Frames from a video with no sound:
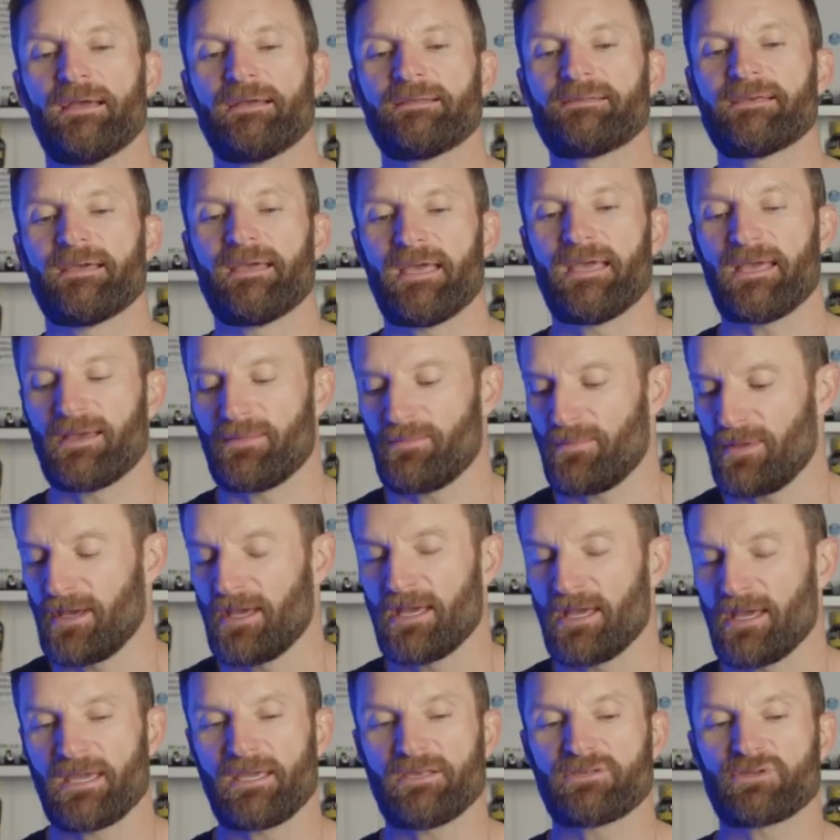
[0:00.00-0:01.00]
To him,
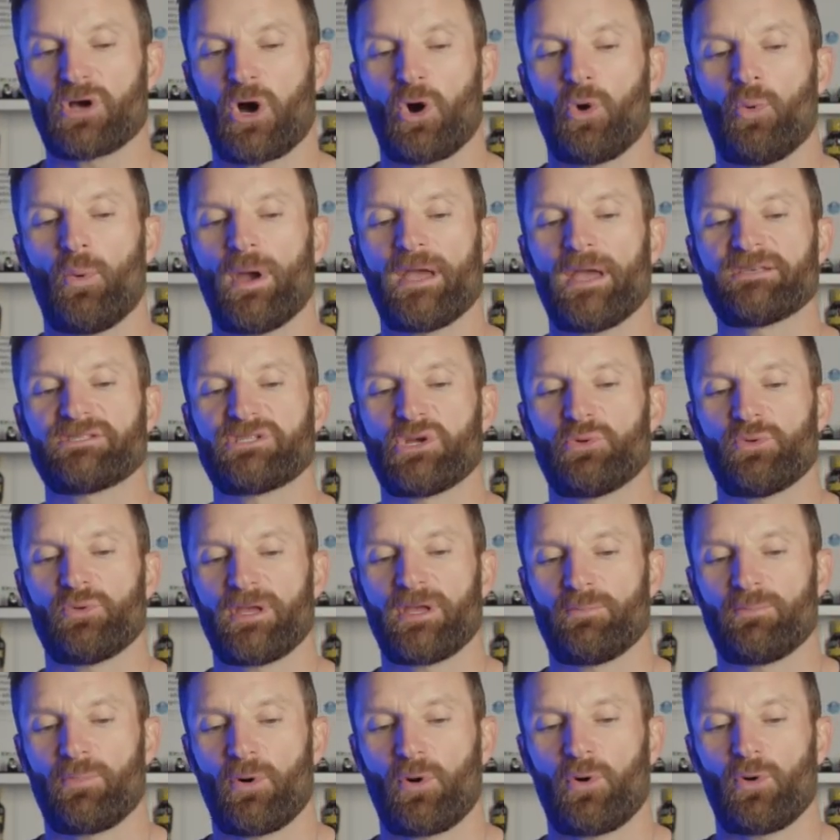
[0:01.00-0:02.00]
he's always
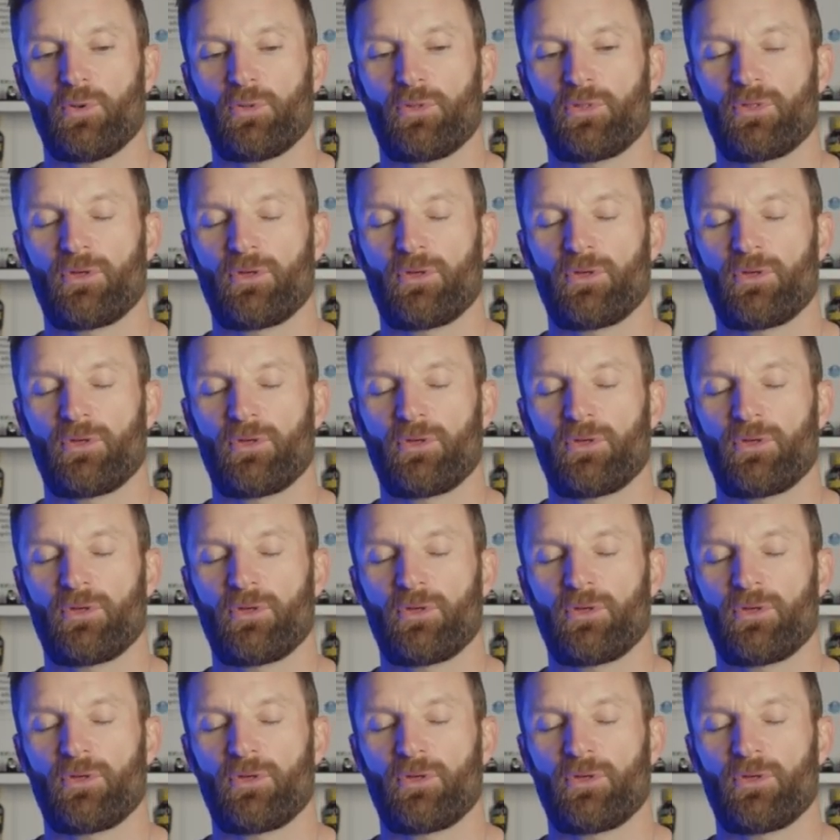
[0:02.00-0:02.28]
doing both."